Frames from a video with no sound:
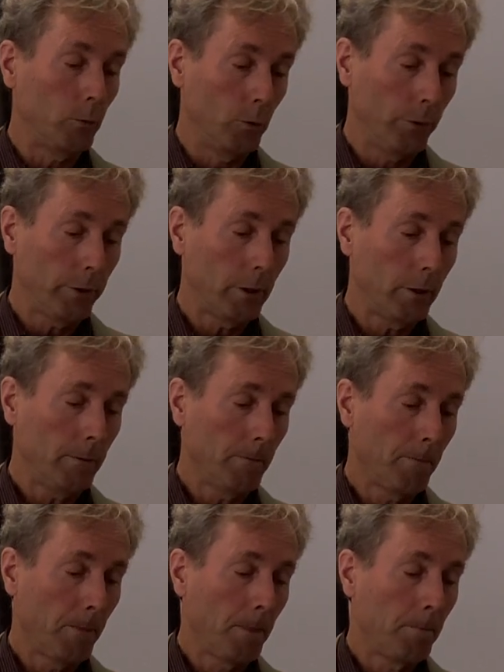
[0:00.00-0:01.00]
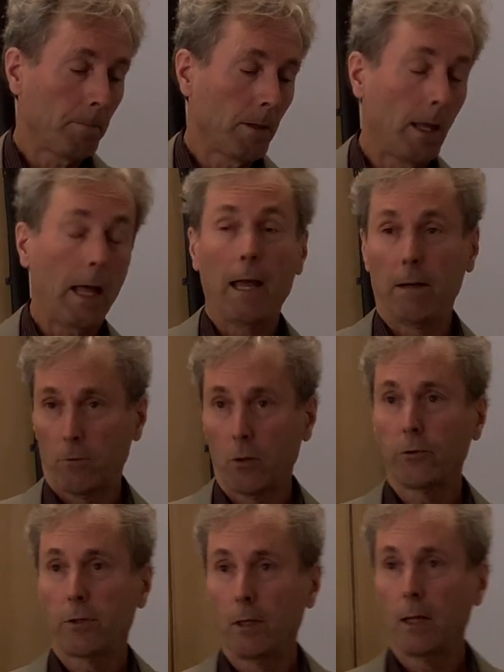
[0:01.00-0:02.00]
Ruther, and of course
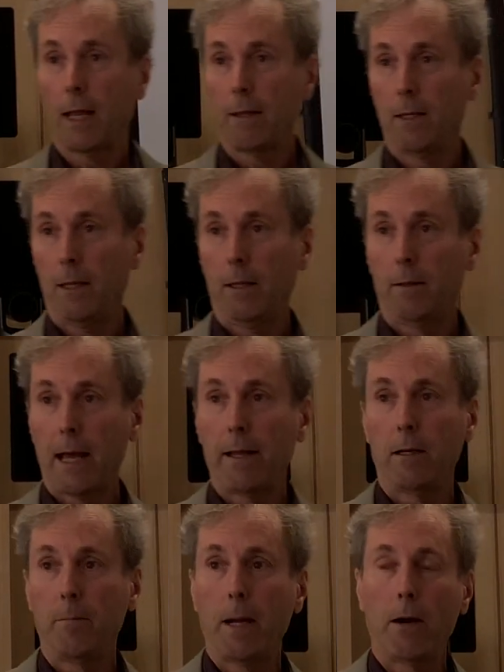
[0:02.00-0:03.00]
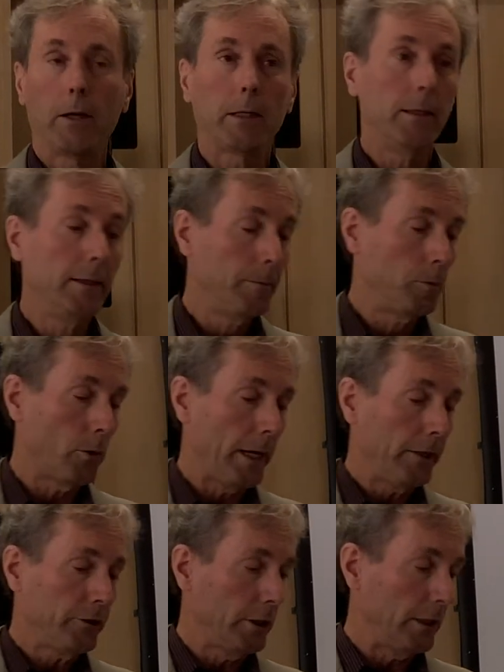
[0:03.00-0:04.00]
the Latin American
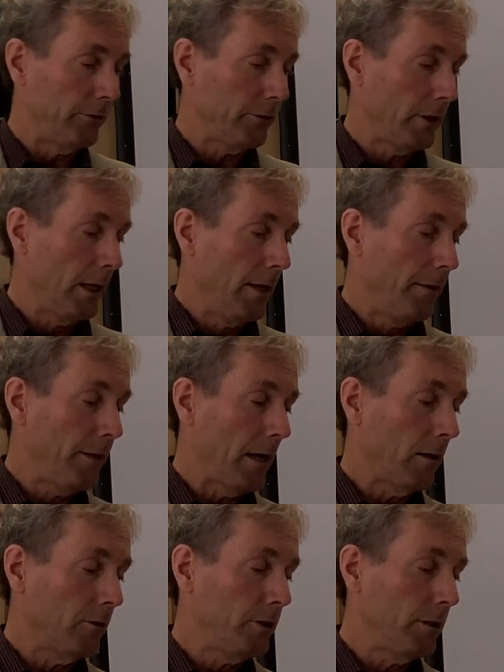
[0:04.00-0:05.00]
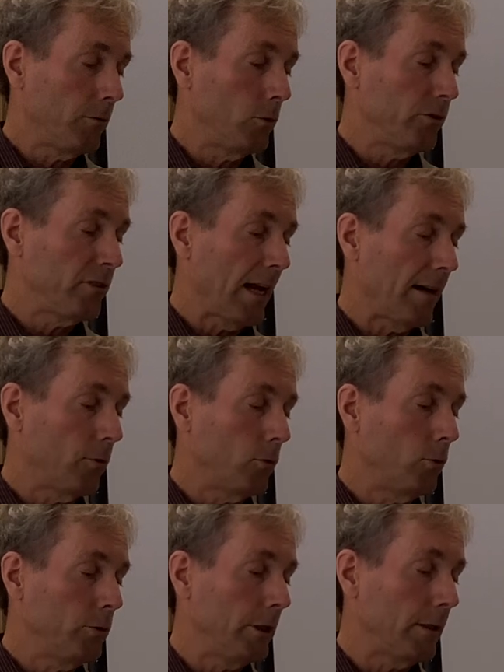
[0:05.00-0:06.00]
liberationist theology of Gustavo
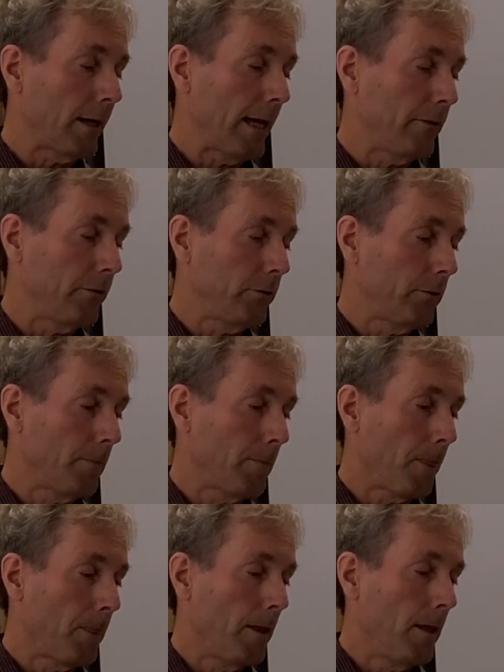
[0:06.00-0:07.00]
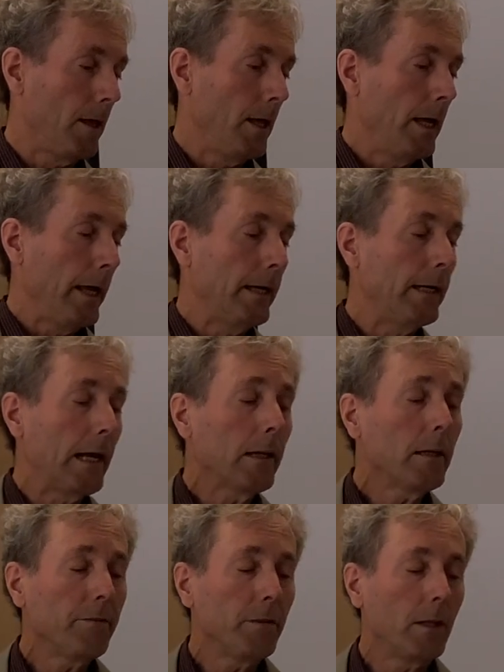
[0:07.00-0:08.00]
Gutierrez. In a
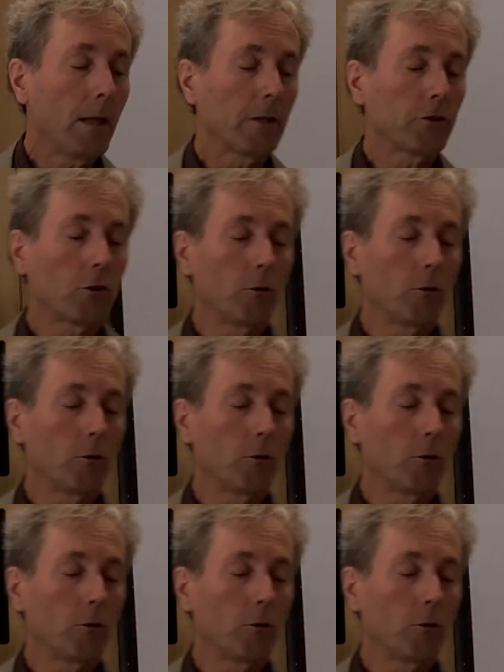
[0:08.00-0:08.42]
negative theological